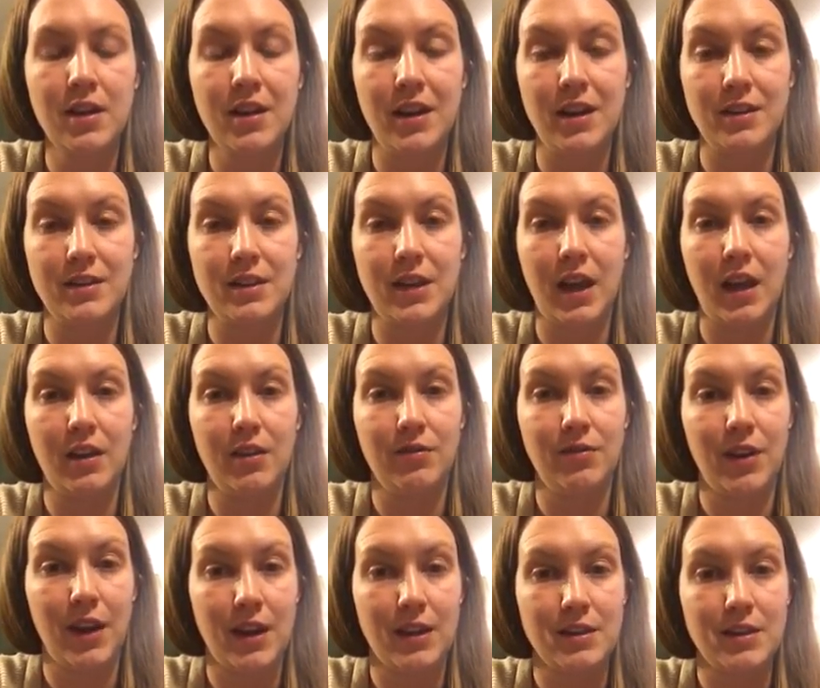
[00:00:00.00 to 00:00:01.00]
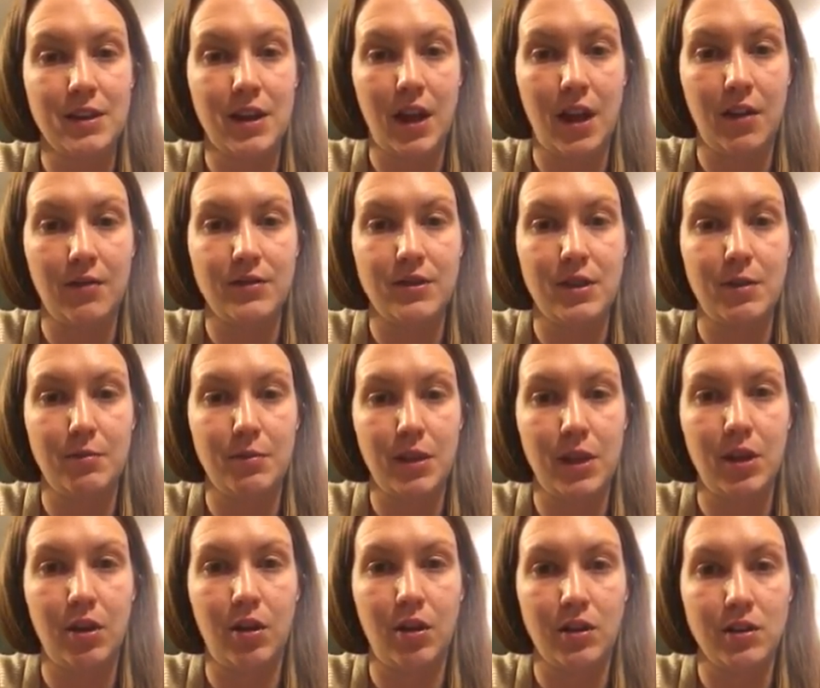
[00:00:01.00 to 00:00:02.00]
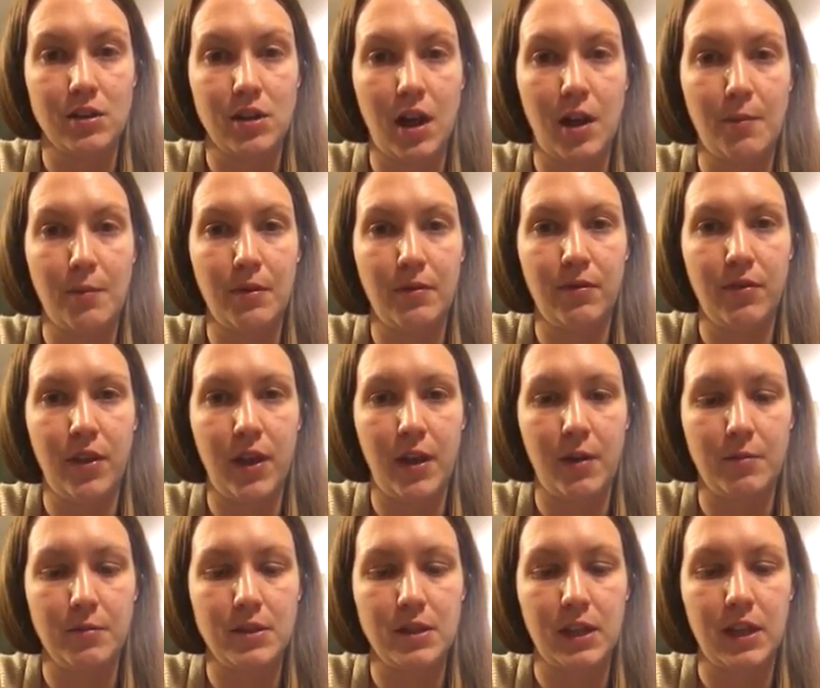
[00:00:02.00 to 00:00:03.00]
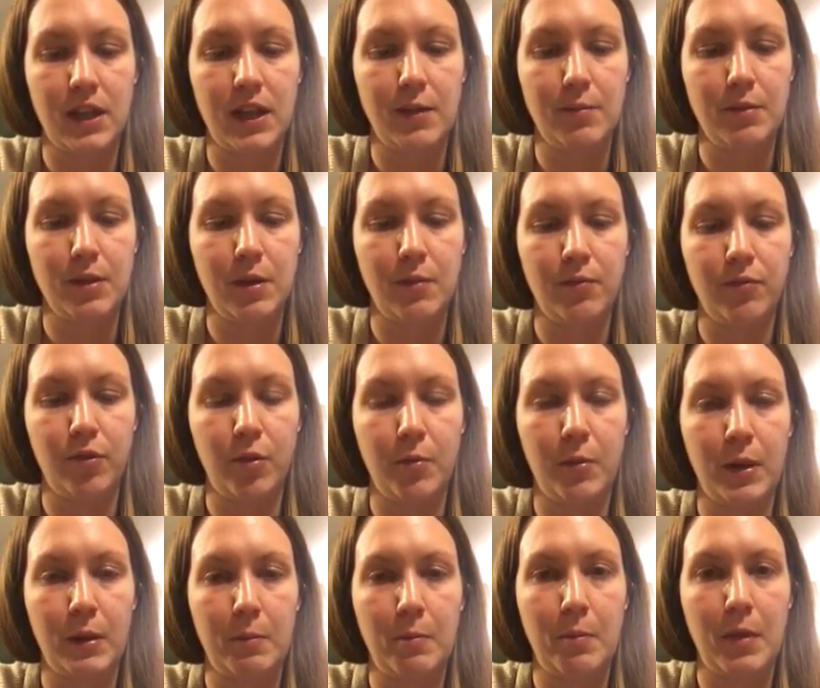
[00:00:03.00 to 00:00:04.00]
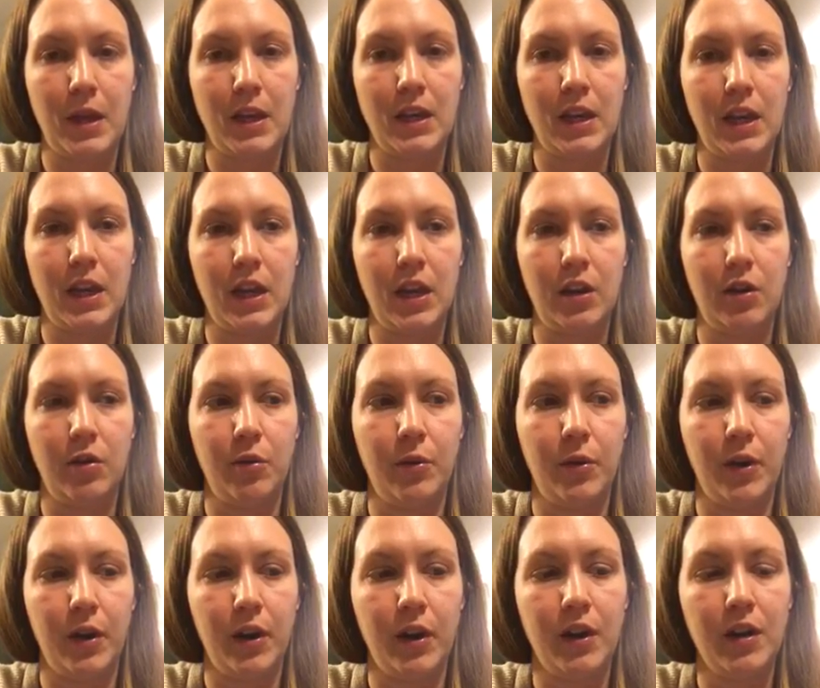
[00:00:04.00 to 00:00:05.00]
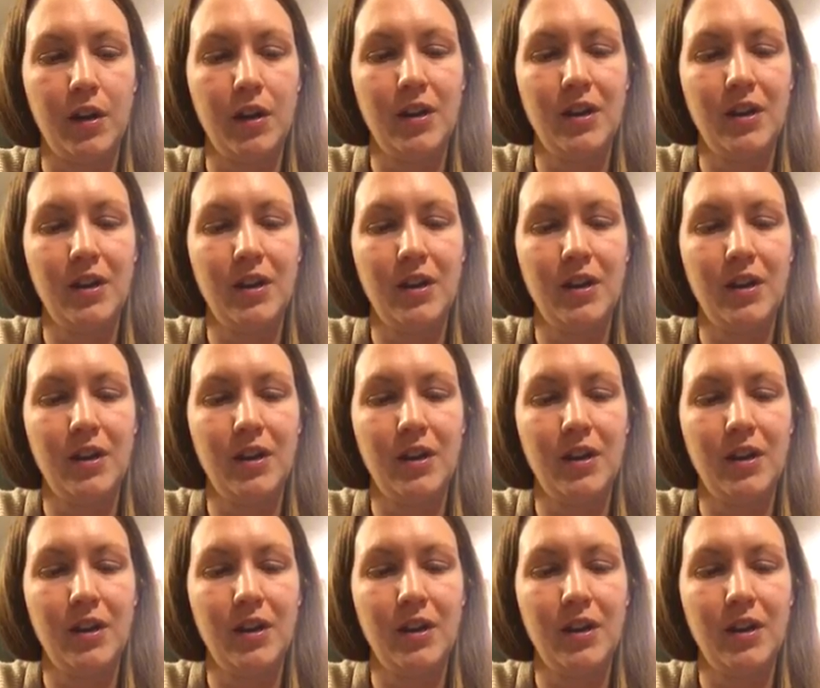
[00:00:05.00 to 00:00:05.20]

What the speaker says: it's kind of nice to have something on top of them to keep them from like bending or